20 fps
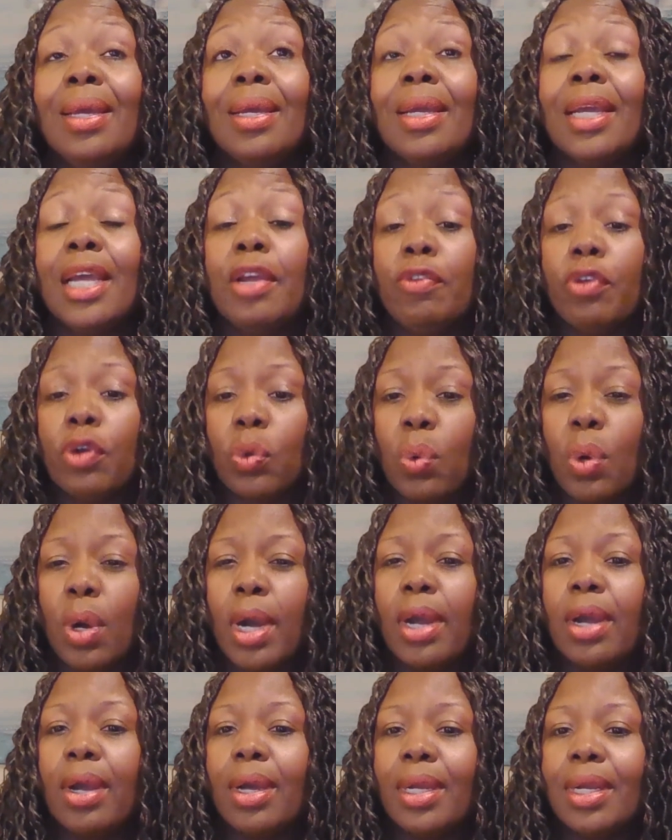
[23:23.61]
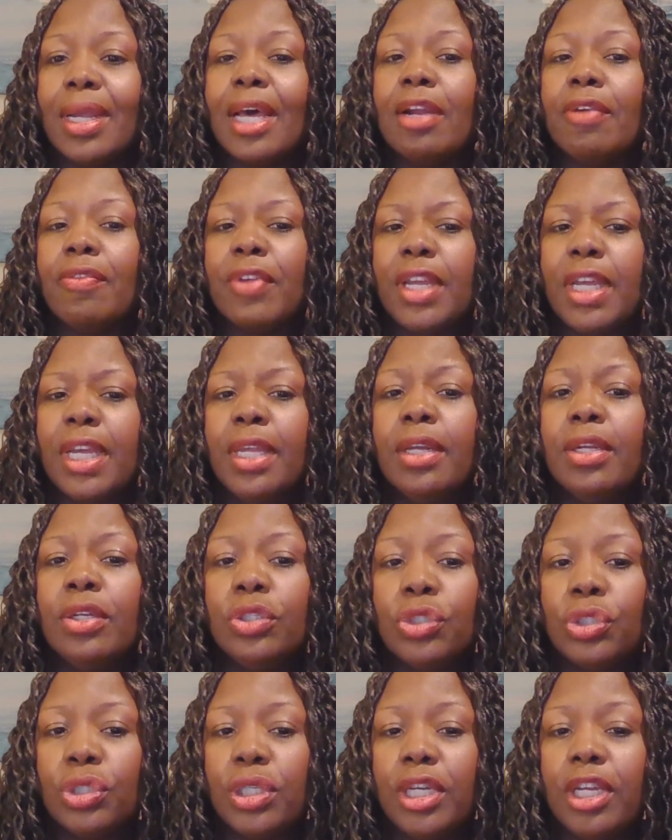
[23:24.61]
can require a lot of
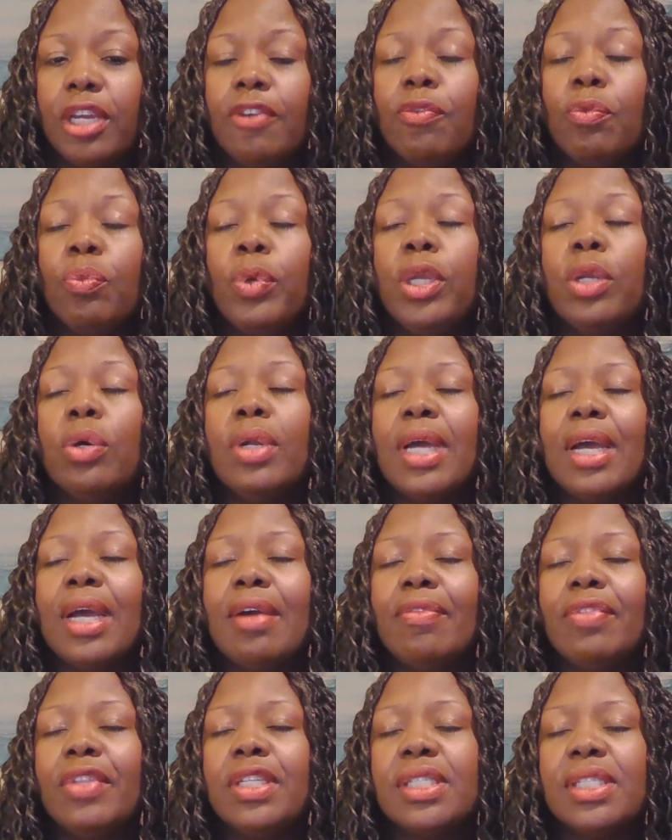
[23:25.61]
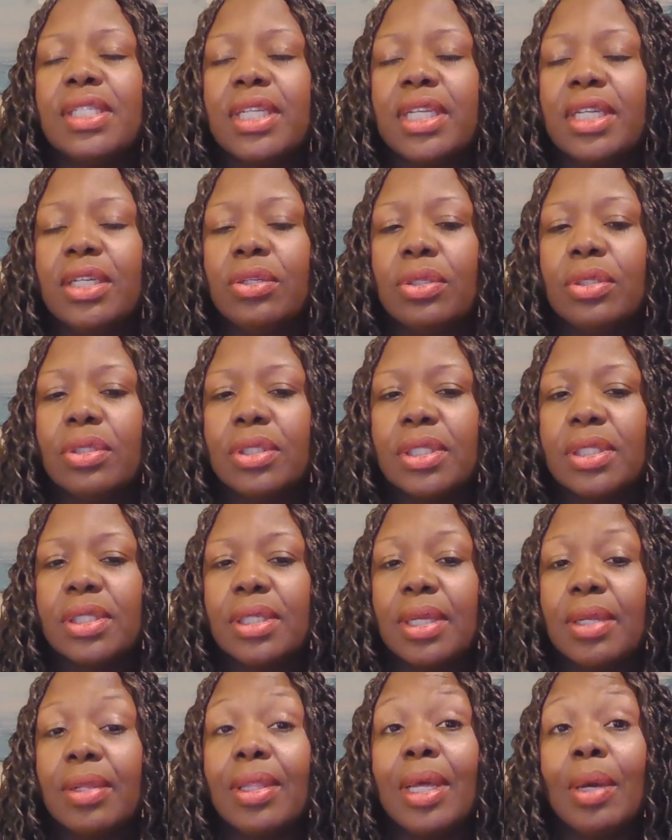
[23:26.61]
energy if we don't have the
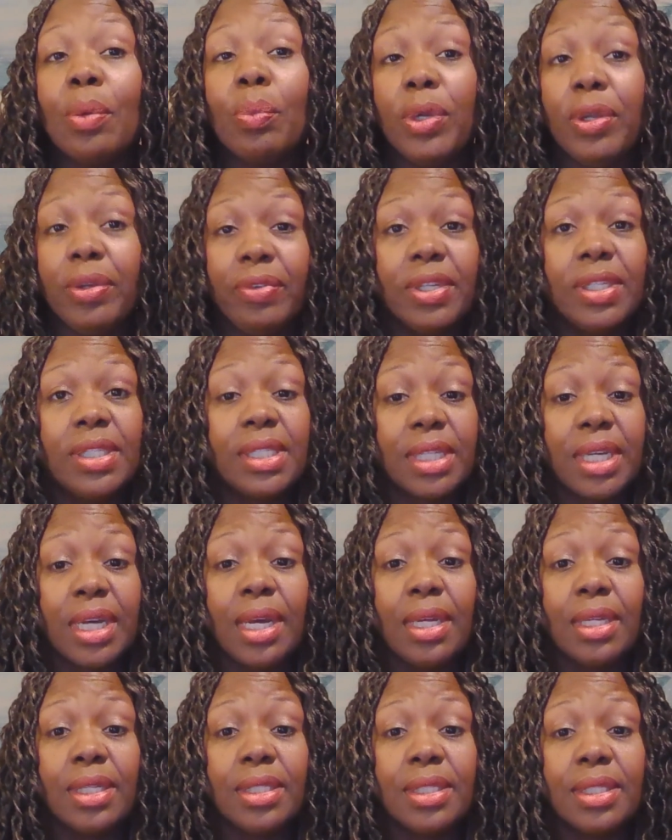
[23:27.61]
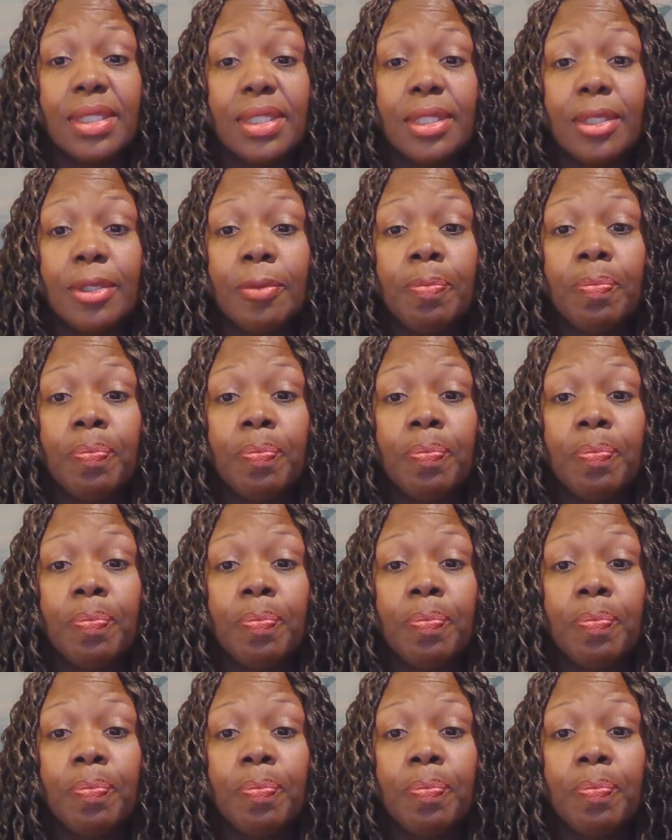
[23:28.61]
skills that we've discussed.